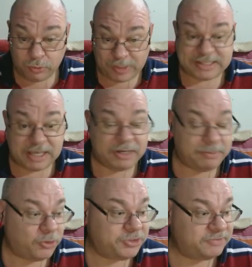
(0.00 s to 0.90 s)
That's how many
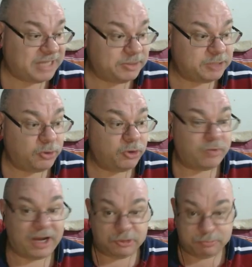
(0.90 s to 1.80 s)
points of damage per
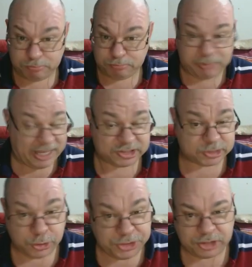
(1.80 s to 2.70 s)
round,
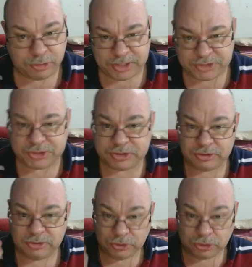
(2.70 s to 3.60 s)
excluding crits,
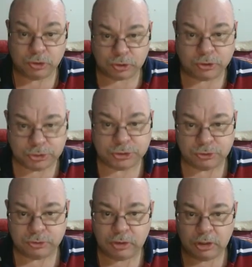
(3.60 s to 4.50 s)
you could
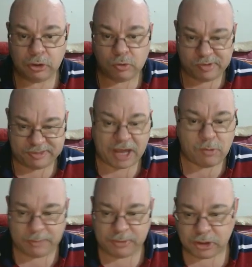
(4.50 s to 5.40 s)
do with
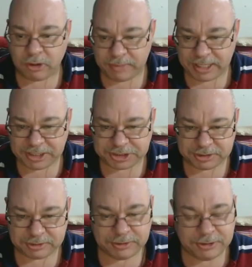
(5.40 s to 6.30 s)
that weapon
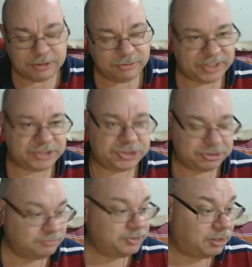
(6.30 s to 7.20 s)
combination,
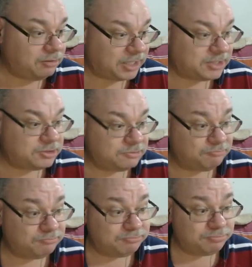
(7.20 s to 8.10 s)
which, that's
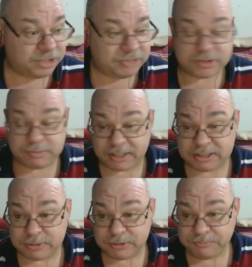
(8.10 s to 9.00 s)
pretty
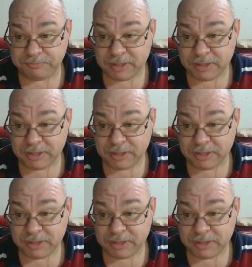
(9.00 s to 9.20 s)
respectable.